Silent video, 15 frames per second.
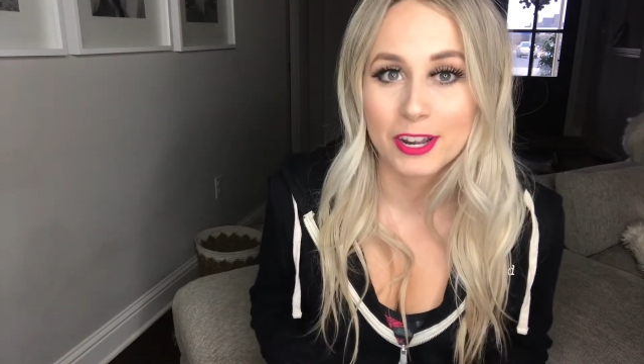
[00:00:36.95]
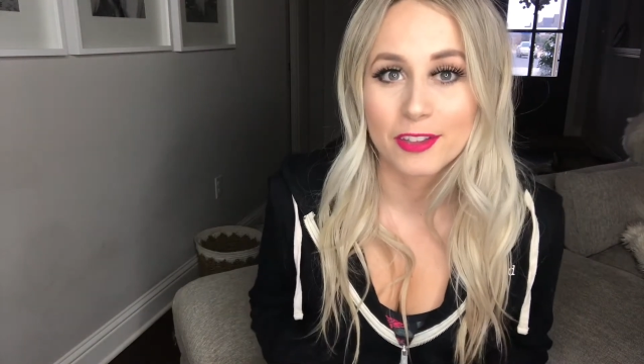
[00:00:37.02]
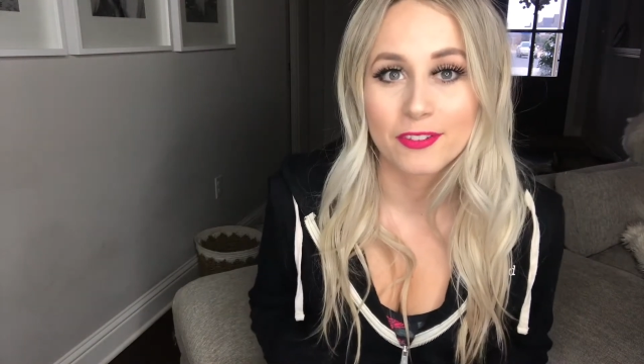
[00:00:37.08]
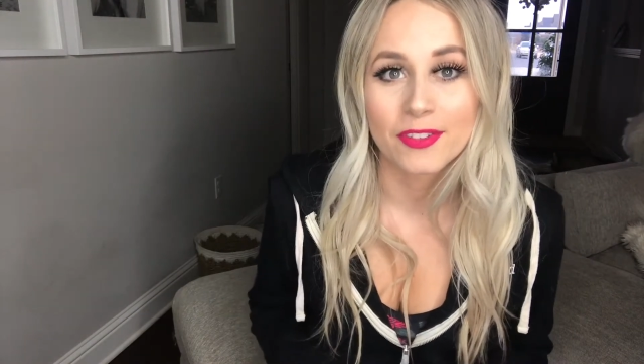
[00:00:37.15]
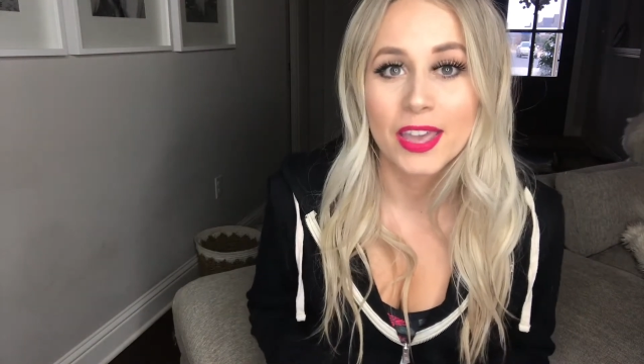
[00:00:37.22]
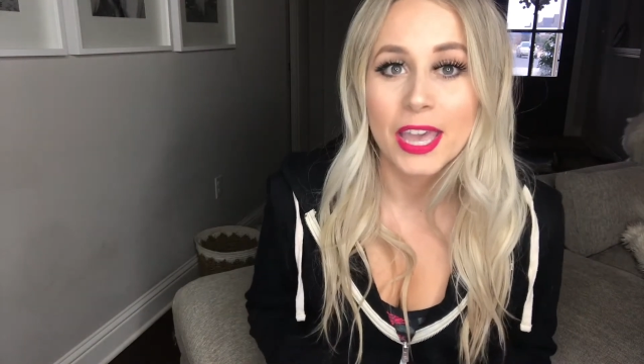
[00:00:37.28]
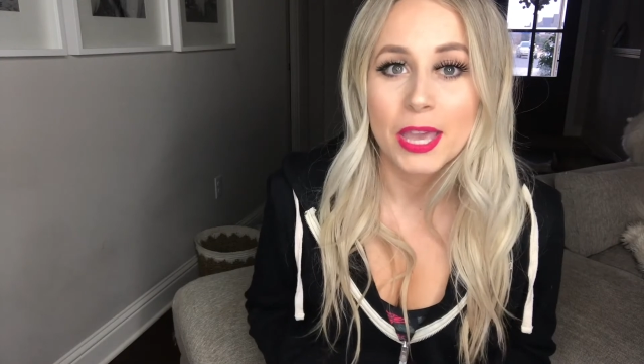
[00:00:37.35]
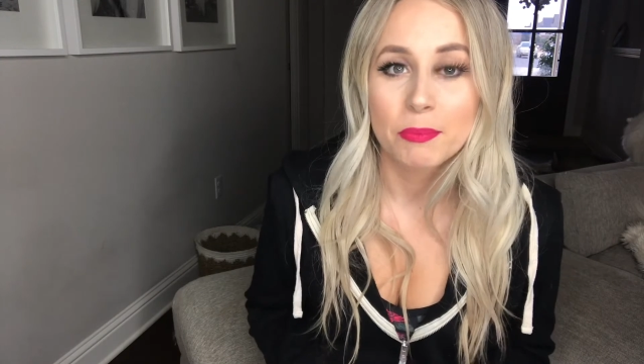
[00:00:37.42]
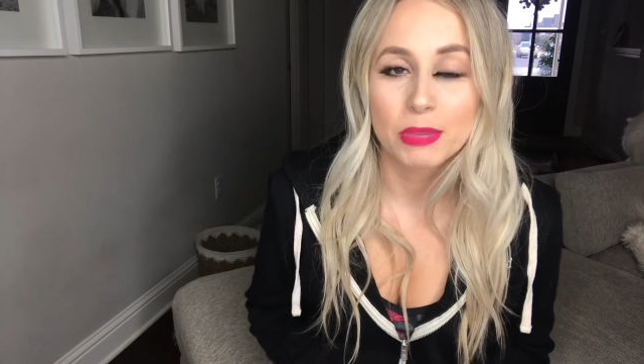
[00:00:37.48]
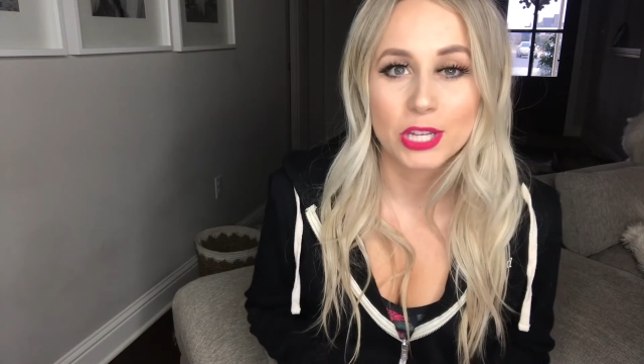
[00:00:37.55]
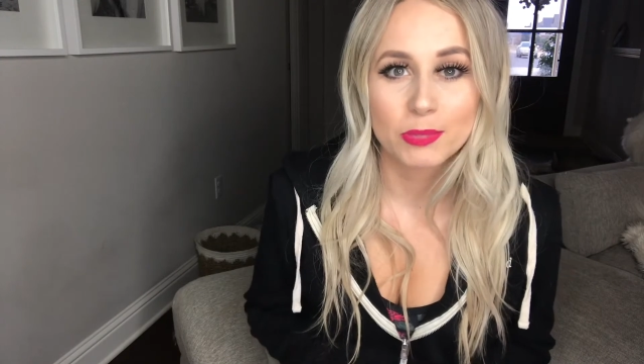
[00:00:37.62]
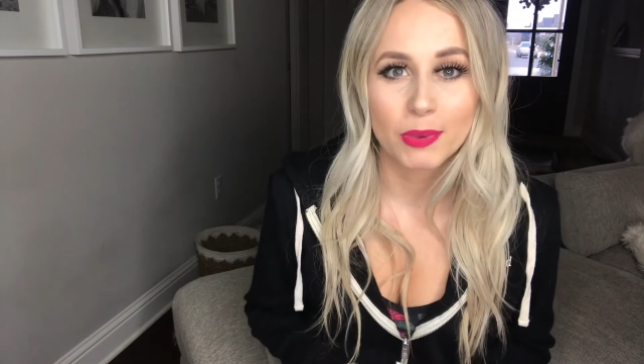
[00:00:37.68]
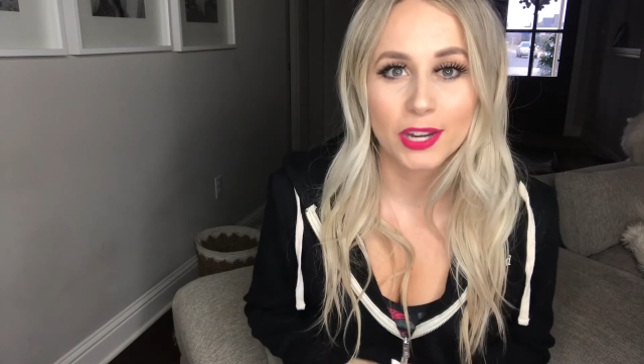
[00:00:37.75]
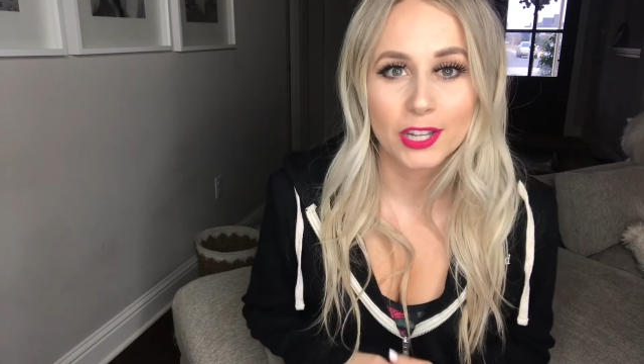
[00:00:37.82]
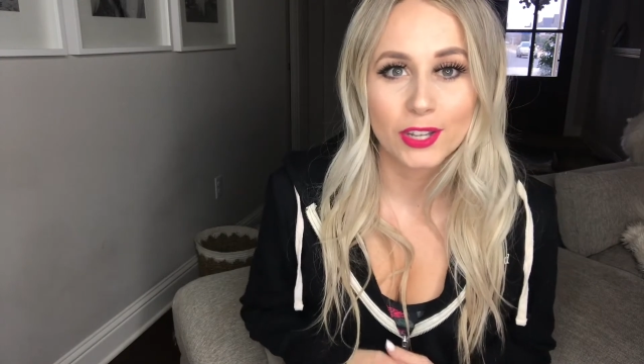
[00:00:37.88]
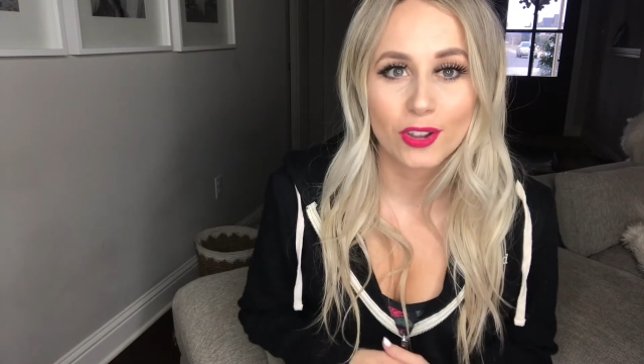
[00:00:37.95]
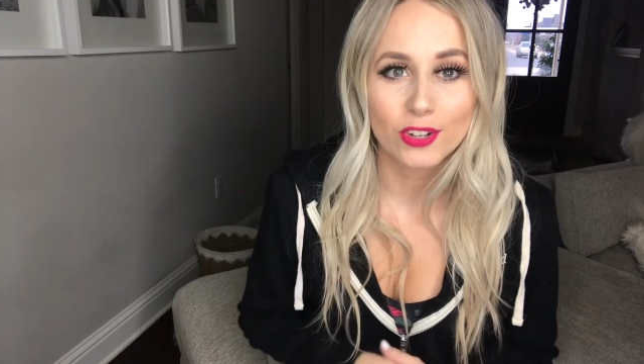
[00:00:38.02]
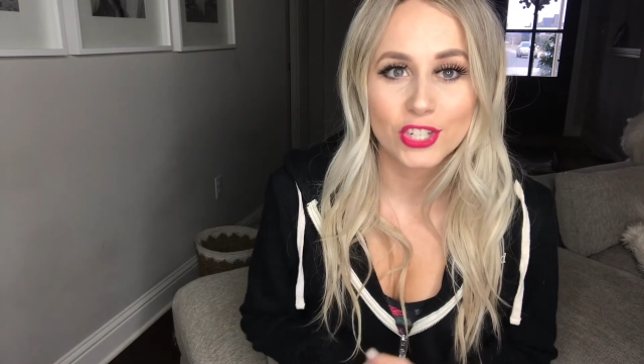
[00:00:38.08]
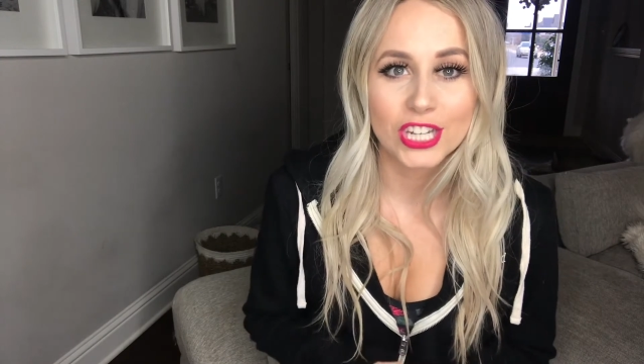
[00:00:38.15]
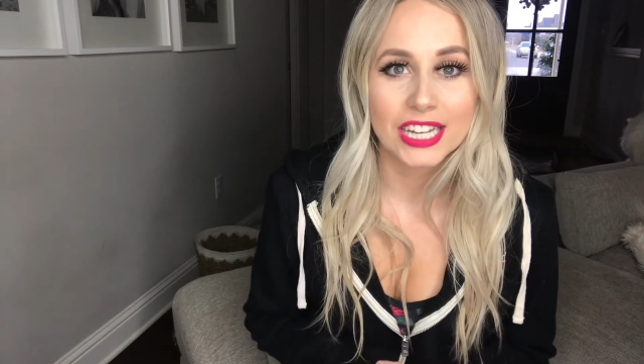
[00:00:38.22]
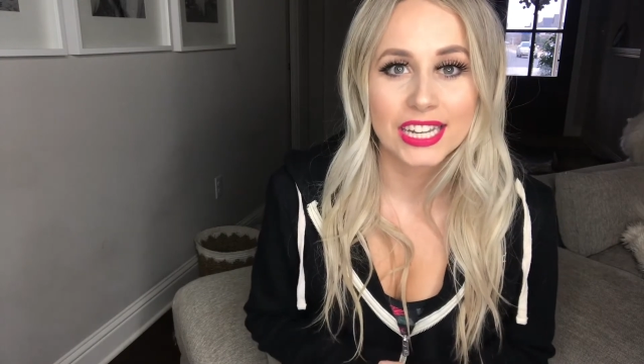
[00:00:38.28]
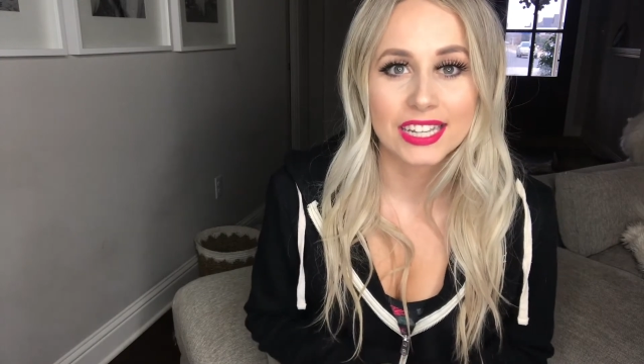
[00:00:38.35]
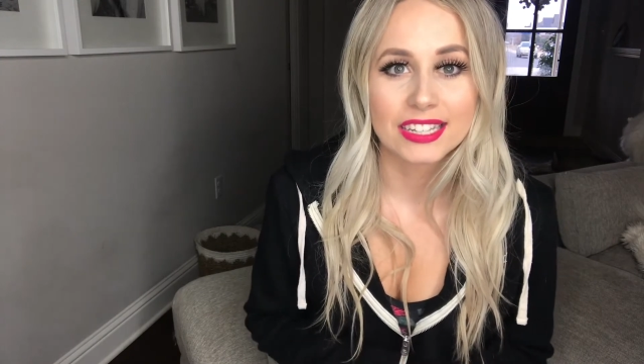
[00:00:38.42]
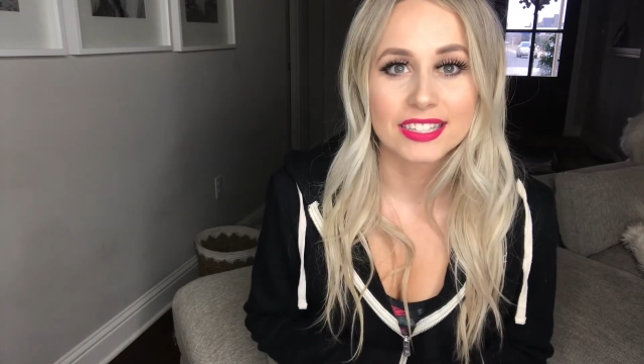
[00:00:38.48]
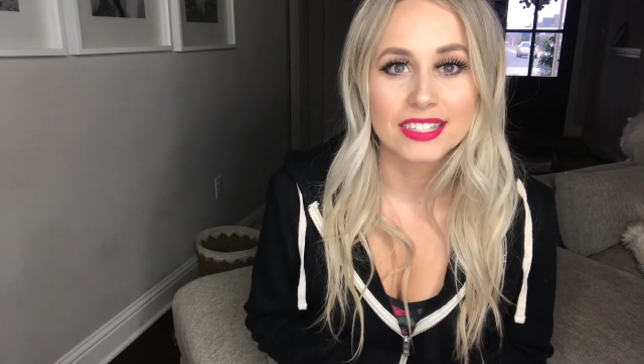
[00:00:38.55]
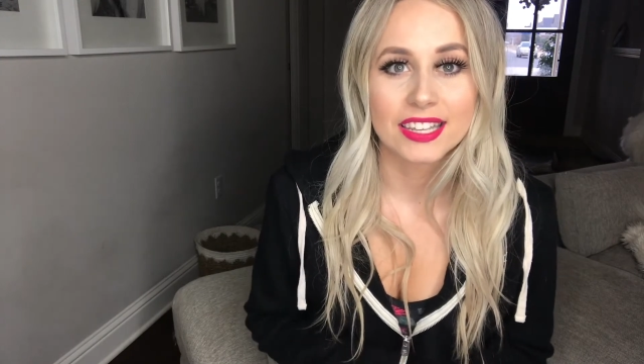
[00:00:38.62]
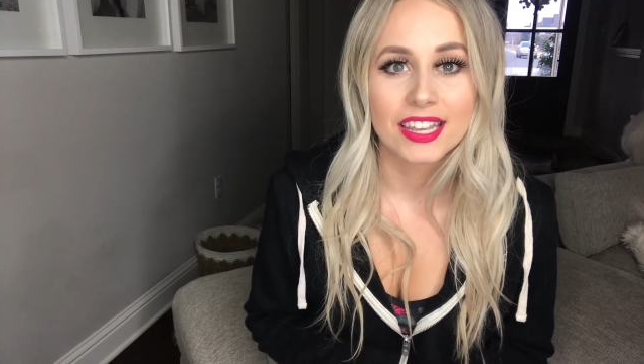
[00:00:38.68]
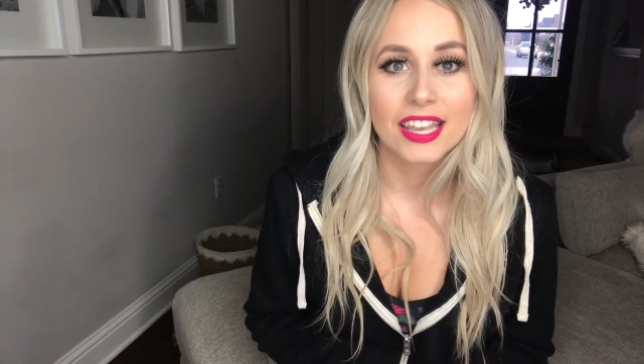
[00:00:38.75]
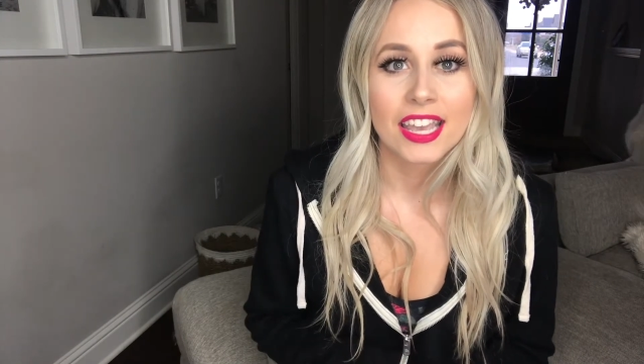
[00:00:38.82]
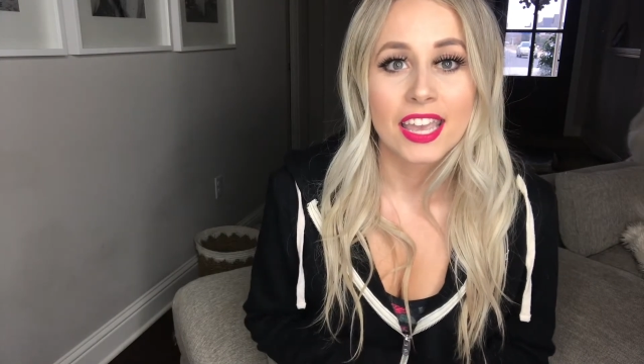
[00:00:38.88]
of Beachbody coaching, is